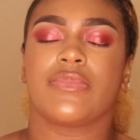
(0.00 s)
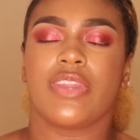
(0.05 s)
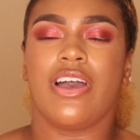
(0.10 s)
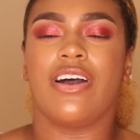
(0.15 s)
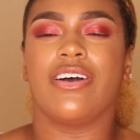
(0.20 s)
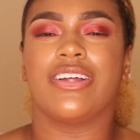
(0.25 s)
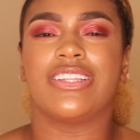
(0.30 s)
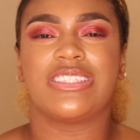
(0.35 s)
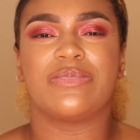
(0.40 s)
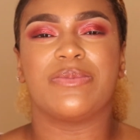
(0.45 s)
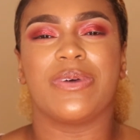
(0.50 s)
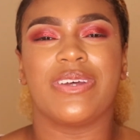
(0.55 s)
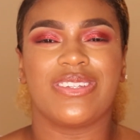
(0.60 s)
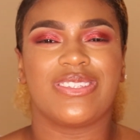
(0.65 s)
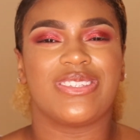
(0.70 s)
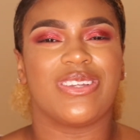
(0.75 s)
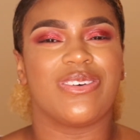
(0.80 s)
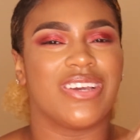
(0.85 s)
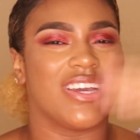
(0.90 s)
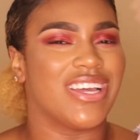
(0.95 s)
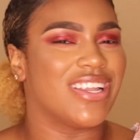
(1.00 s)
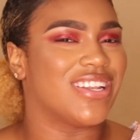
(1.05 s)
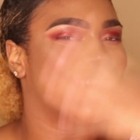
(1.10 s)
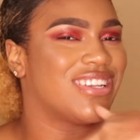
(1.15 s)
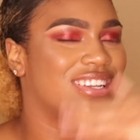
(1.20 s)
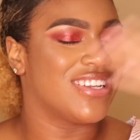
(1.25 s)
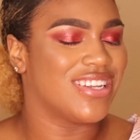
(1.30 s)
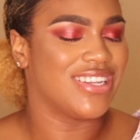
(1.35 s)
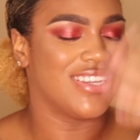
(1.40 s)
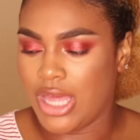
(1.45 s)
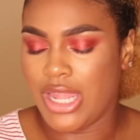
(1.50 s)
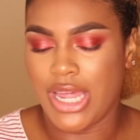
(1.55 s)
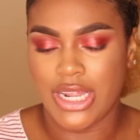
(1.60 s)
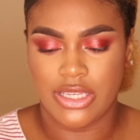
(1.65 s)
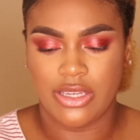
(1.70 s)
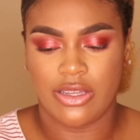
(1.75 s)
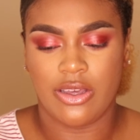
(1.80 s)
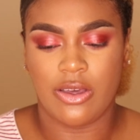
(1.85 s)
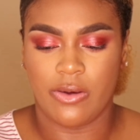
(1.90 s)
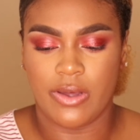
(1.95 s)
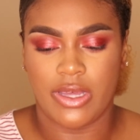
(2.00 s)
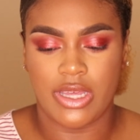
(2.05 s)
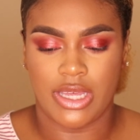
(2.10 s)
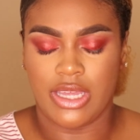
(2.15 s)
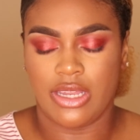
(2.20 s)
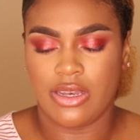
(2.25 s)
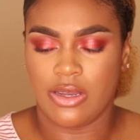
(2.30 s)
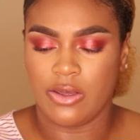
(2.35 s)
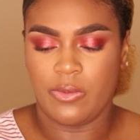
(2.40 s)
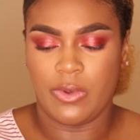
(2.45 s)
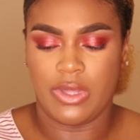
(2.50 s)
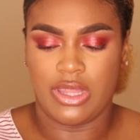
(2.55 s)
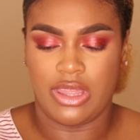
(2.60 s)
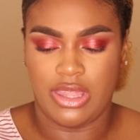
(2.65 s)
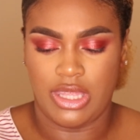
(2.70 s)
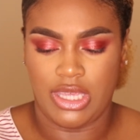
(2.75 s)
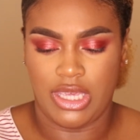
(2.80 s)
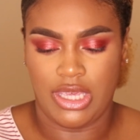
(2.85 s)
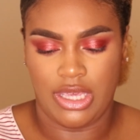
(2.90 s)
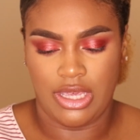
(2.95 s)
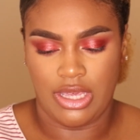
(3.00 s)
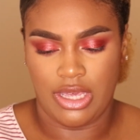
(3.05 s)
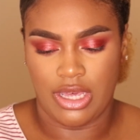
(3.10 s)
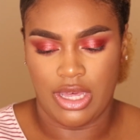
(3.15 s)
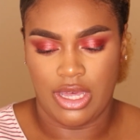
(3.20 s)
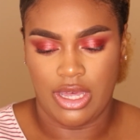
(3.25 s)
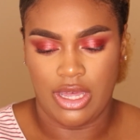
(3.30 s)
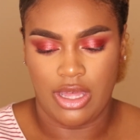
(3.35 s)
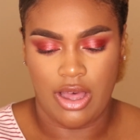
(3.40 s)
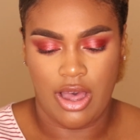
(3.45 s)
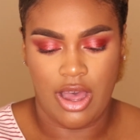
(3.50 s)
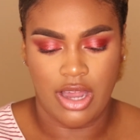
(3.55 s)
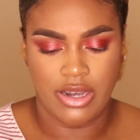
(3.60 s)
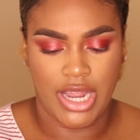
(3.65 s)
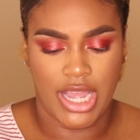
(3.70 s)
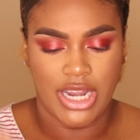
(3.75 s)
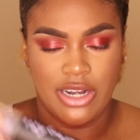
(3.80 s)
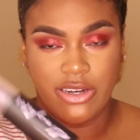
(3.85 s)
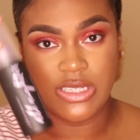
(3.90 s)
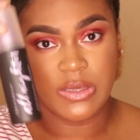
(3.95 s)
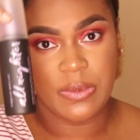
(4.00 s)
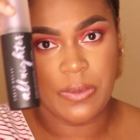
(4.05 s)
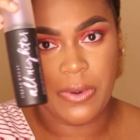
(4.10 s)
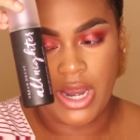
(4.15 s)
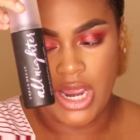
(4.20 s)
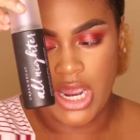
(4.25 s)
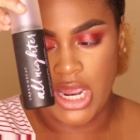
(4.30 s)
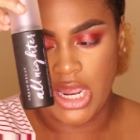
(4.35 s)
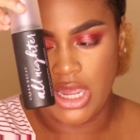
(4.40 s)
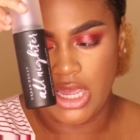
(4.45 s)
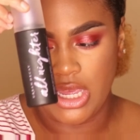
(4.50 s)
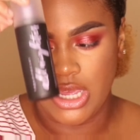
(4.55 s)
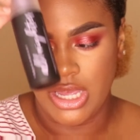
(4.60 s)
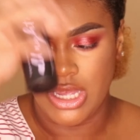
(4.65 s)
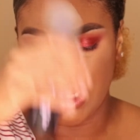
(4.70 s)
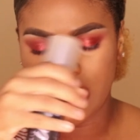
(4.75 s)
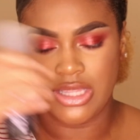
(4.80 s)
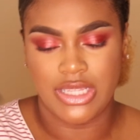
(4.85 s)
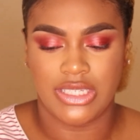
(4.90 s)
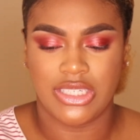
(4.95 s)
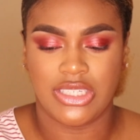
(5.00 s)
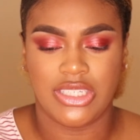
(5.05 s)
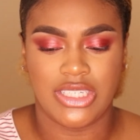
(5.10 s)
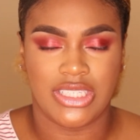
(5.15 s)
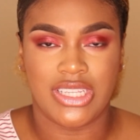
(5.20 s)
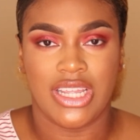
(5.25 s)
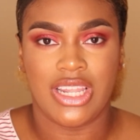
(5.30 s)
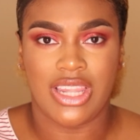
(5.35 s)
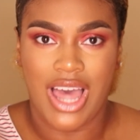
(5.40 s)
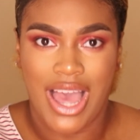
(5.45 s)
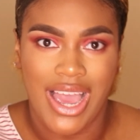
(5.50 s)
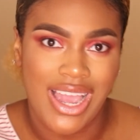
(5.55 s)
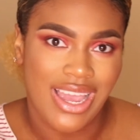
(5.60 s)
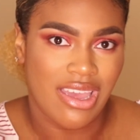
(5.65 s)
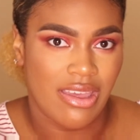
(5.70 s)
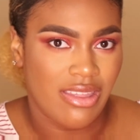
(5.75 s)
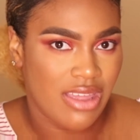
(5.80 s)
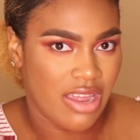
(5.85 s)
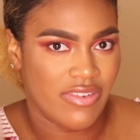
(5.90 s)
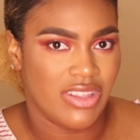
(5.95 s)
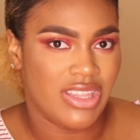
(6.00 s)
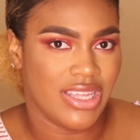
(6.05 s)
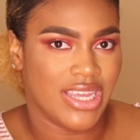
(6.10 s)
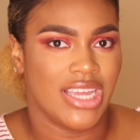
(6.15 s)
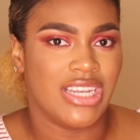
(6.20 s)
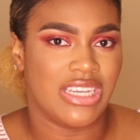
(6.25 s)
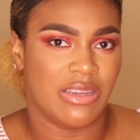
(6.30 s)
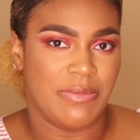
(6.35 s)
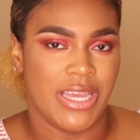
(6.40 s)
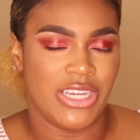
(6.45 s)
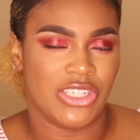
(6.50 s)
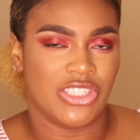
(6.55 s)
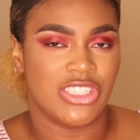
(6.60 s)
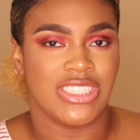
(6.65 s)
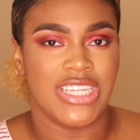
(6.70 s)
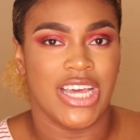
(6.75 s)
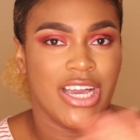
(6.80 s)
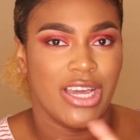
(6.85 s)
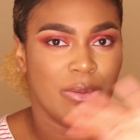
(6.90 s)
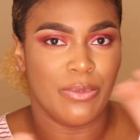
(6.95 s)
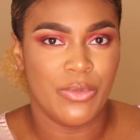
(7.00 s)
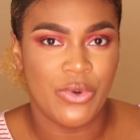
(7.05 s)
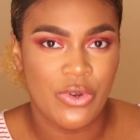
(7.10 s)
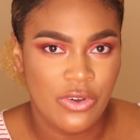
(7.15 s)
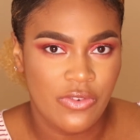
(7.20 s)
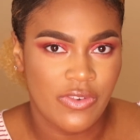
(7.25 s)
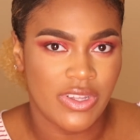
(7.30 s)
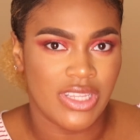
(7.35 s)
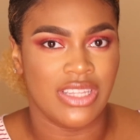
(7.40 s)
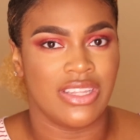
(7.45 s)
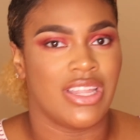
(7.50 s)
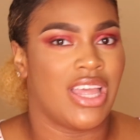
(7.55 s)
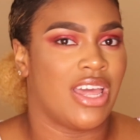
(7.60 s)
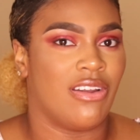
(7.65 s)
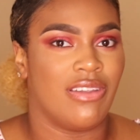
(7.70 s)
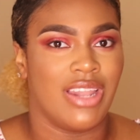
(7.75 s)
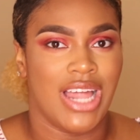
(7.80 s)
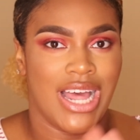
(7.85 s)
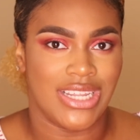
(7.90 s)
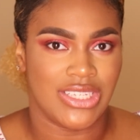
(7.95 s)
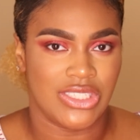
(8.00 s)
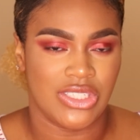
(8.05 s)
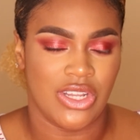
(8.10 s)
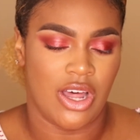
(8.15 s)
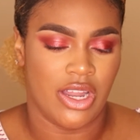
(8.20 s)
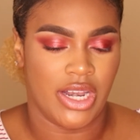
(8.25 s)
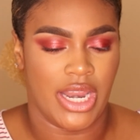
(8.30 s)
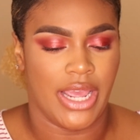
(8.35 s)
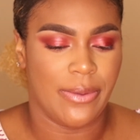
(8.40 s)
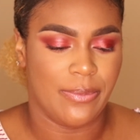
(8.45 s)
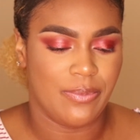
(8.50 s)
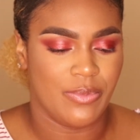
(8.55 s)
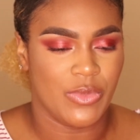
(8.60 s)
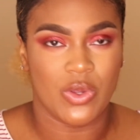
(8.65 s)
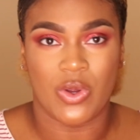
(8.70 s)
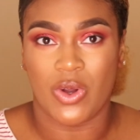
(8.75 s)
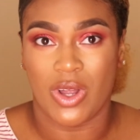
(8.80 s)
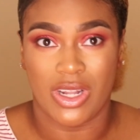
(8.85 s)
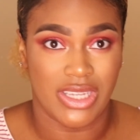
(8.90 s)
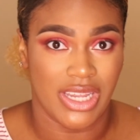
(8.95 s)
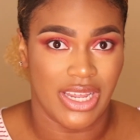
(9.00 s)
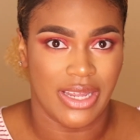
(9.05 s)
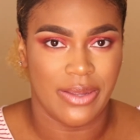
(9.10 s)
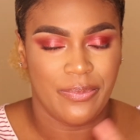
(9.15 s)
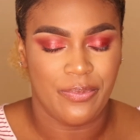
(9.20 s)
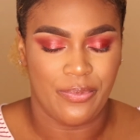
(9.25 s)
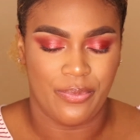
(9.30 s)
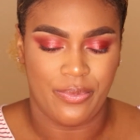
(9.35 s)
Oh, it smells so good. I like to go in with the All Nighter Spray, and this is just to lock everything in to make sure it's not gonna move, and that'll last all night or all day.